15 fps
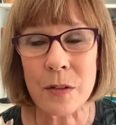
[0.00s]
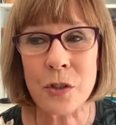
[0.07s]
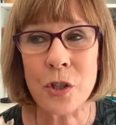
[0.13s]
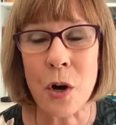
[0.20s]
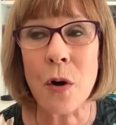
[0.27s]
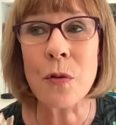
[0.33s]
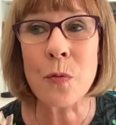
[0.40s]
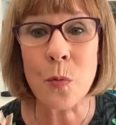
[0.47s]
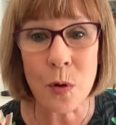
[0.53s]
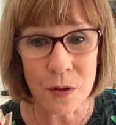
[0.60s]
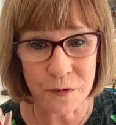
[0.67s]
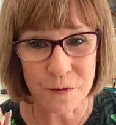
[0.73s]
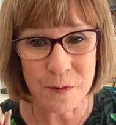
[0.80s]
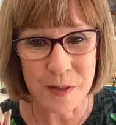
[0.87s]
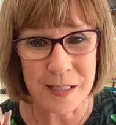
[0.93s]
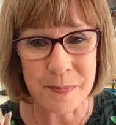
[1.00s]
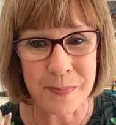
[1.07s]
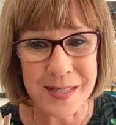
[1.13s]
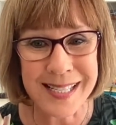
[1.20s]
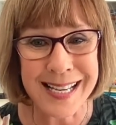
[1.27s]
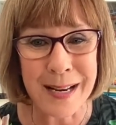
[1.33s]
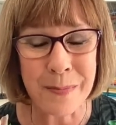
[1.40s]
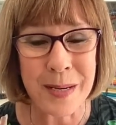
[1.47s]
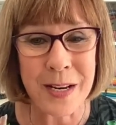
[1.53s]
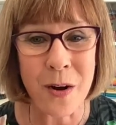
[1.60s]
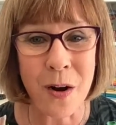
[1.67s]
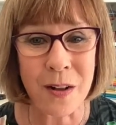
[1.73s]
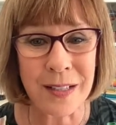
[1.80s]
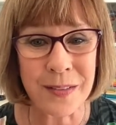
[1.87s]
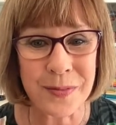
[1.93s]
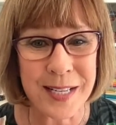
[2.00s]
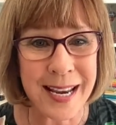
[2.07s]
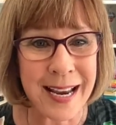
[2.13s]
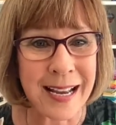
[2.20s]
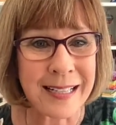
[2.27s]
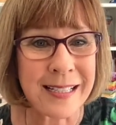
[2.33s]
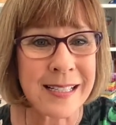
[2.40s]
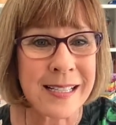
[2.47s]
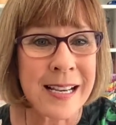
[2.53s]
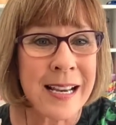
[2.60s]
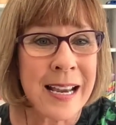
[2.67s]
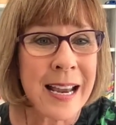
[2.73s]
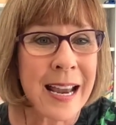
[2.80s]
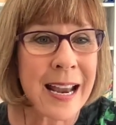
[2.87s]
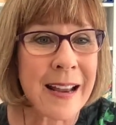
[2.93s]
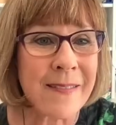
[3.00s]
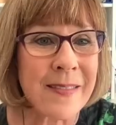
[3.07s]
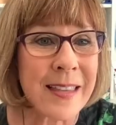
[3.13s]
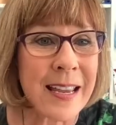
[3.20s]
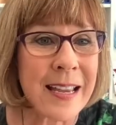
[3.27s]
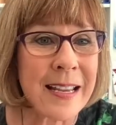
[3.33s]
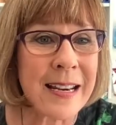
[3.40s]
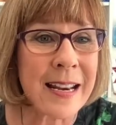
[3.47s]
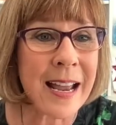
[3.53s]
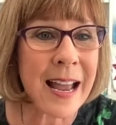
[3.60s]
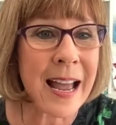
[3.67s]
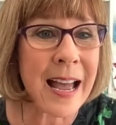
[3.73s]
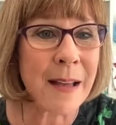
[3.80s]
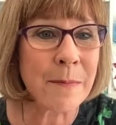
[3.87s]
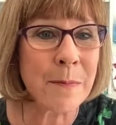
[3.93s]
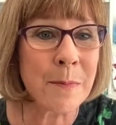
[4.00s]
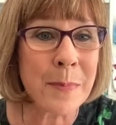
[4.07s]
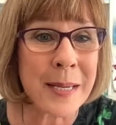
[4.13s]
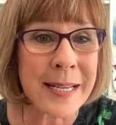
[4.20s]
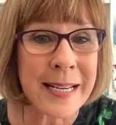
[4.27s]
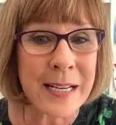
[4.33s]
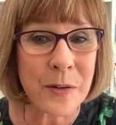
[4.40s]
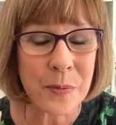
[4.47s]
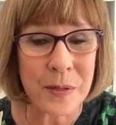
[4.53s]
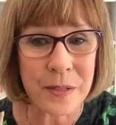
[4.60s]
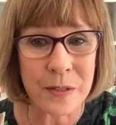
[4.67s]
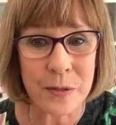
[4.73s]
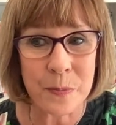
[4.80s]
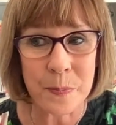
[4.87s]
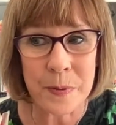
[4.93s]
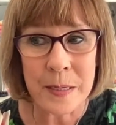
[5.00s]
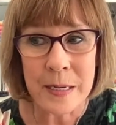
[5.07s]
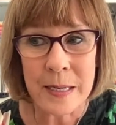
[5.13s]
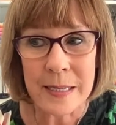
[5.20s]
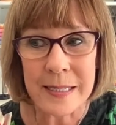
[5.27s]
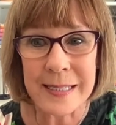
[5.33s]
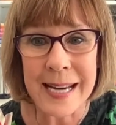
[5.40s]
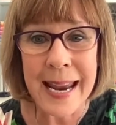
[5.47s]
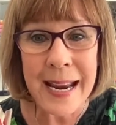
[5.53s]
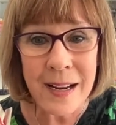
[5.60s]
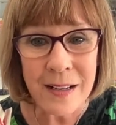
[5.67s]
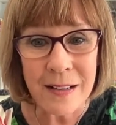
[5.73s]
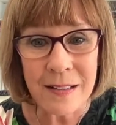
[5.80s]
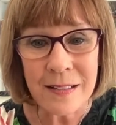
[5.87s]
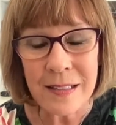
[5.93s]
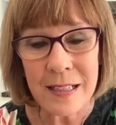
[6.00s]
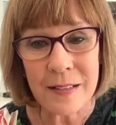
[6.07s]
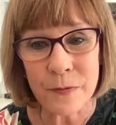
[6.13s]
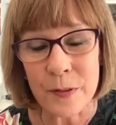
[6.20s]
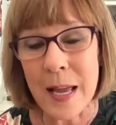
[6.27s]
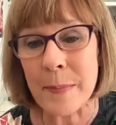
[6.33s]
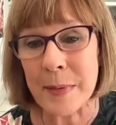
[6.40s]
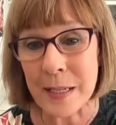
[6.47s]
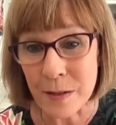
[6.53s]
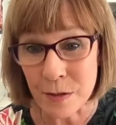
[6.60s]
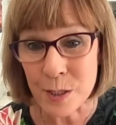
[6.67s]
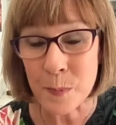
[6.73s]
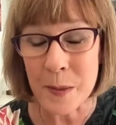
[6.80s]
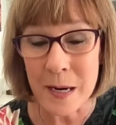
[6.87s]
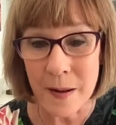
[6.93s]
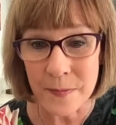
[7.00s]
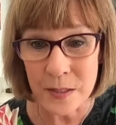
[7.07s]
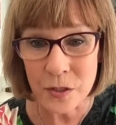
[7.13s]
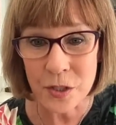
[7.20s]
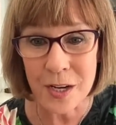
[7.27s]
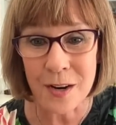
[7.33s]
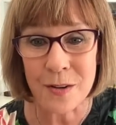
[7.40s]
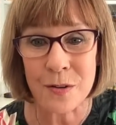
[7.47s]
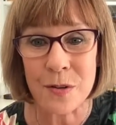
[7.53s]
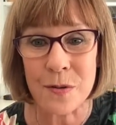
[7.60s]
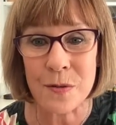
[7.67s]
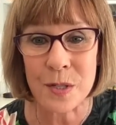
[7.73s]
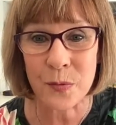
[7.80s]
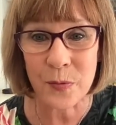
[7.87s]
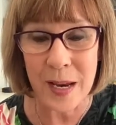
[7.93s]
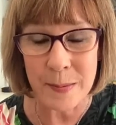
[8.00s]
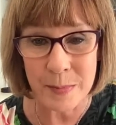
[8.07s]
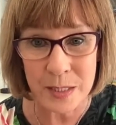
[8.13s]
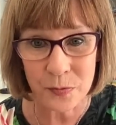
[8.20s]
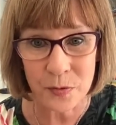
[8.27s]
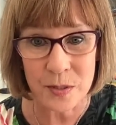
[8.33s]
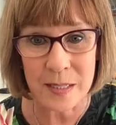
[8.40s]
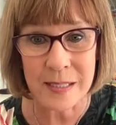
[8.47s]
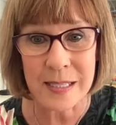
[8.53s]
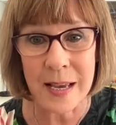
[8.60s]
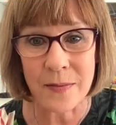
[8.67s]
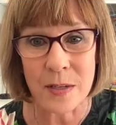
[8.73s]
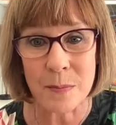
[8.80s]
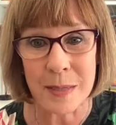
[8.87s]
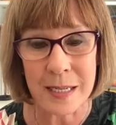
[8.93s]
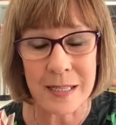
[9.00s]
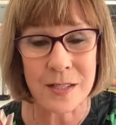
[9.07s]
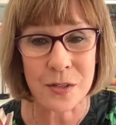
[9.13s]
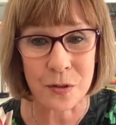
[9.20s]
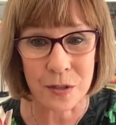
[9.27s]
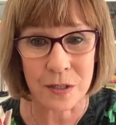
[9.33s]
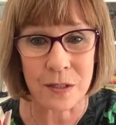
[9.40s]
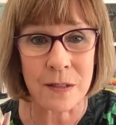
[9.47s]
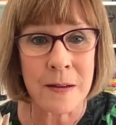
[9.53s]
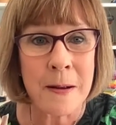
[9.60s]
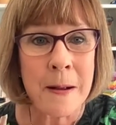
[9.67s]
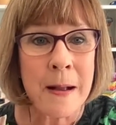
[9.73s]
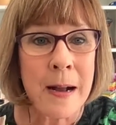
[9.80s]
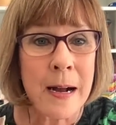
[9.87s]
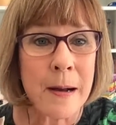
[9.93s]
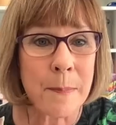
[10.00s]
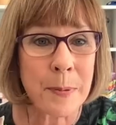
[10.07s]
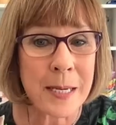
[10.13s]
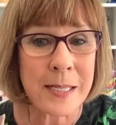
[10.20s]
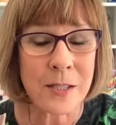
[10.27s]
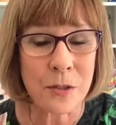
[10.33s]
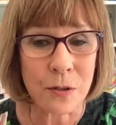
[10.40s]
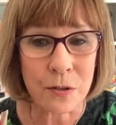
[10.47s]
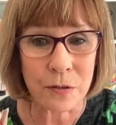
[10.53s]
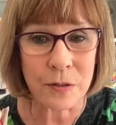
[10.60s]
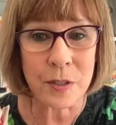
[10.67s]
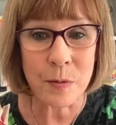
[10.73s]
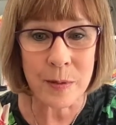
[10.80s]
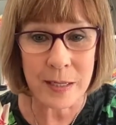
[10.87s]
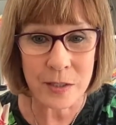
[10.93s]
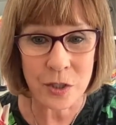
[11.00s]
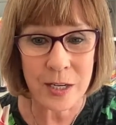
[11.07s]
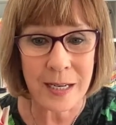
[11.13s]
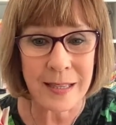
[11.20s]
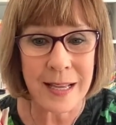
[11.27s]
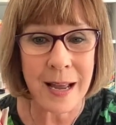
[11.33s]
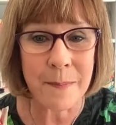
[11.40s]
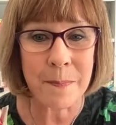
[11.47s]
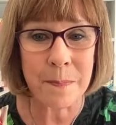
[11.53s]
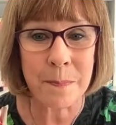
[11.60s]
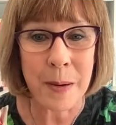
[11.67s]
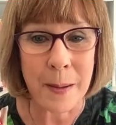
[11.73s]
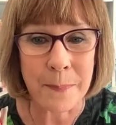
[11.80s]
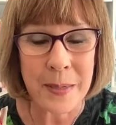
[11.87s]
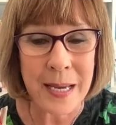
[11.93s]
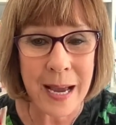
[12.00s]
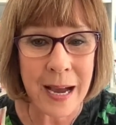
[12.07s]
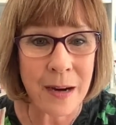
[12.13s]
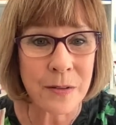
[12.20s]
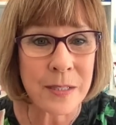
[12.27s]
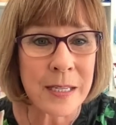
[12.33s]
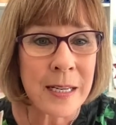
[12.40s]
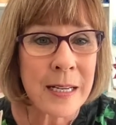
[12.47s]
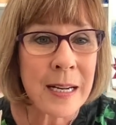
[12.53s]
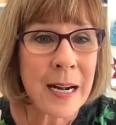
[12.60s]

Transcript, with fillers: Joan Wolfram sent me all of Dan's, and then at Mini Group, Dale Fleming, who's been on the show, who's famous for the 7-minute circle, peace circle. You want to check that puppy out.